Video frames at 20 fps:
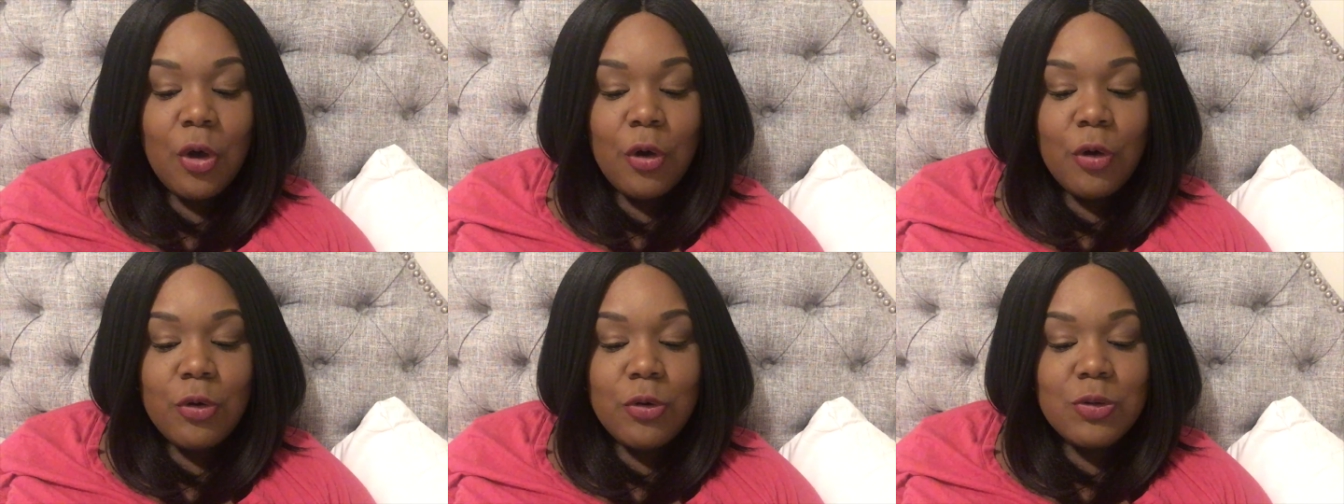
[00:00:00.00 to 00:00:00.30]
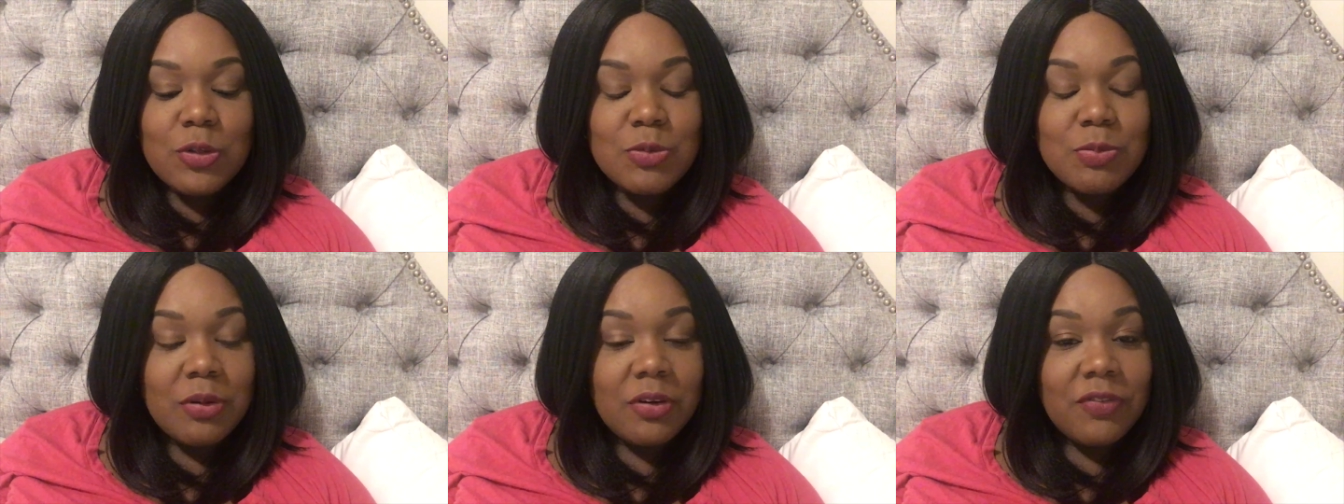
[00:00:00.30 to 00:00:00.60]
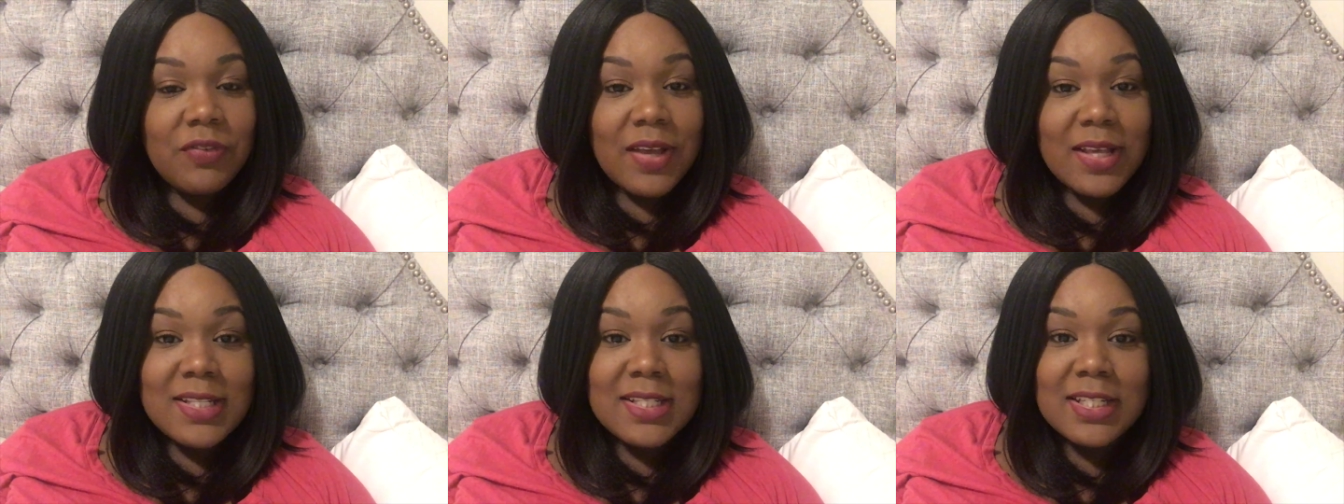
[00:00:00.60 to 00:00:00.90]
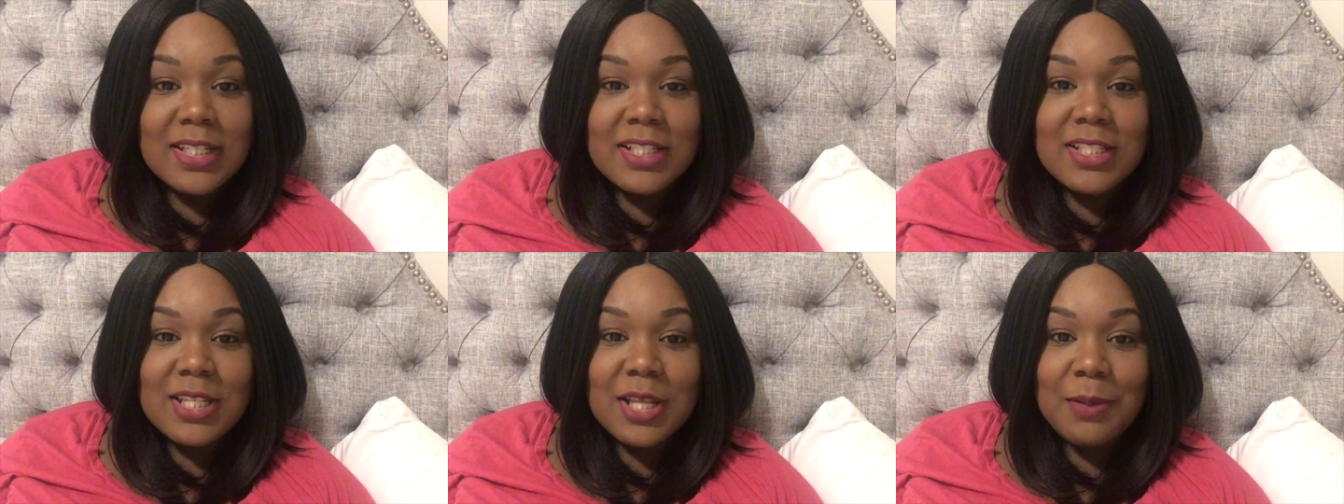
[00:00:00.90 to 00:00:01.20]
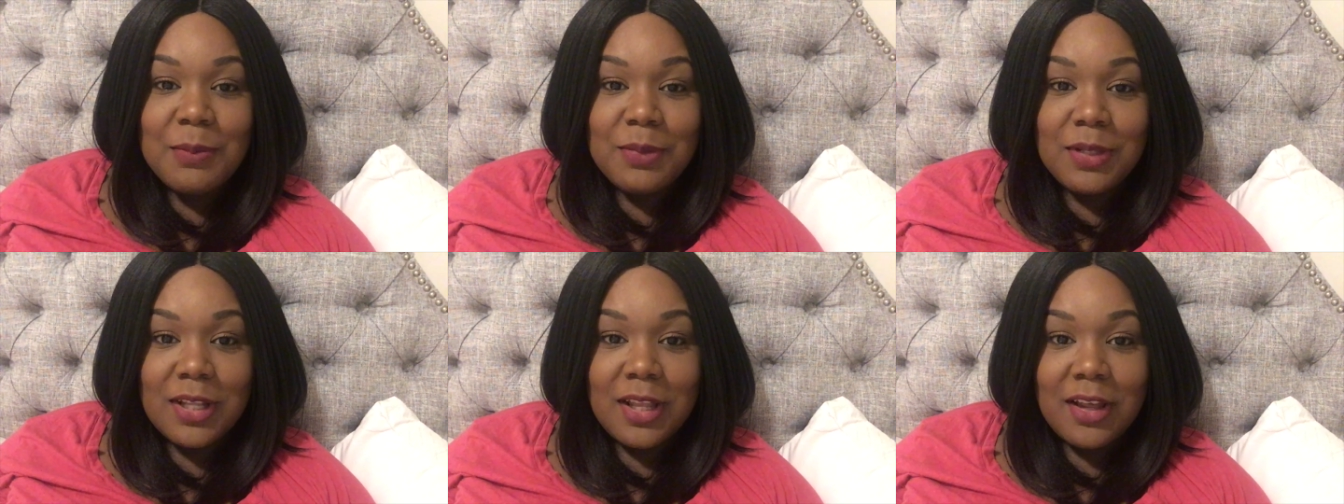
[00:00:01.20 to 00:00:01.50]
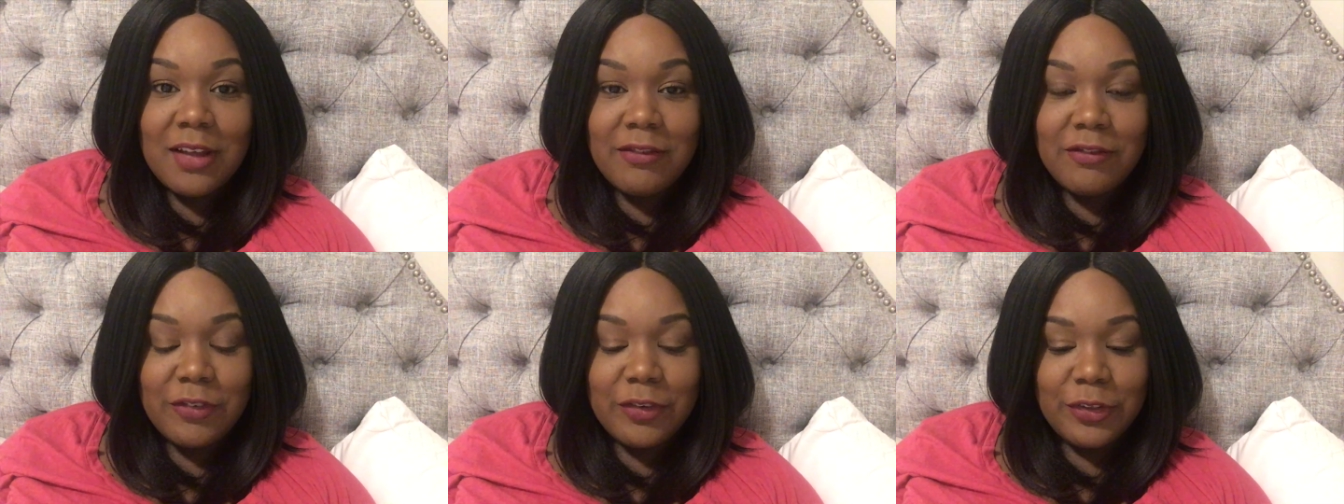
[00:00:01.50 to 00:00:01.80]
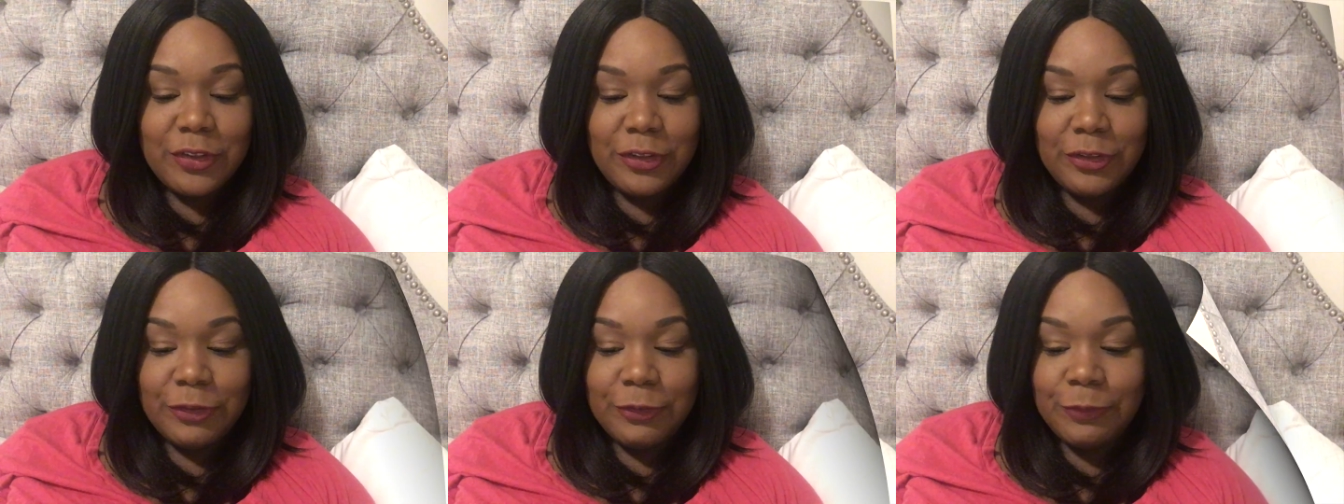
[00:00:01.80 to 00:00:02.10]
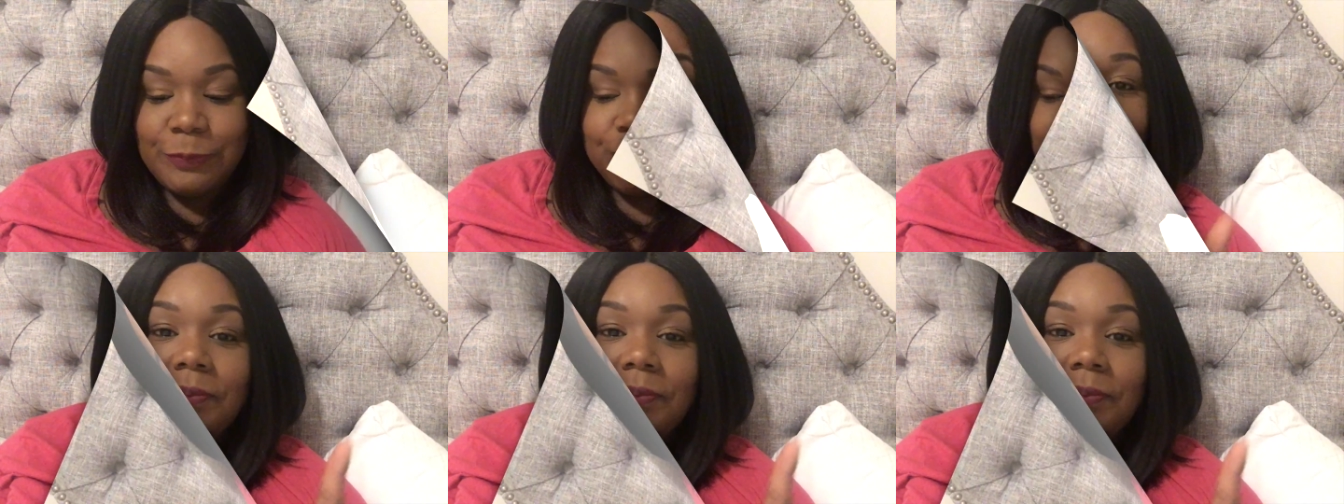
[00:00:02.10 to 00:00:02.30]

who's professing some love for you.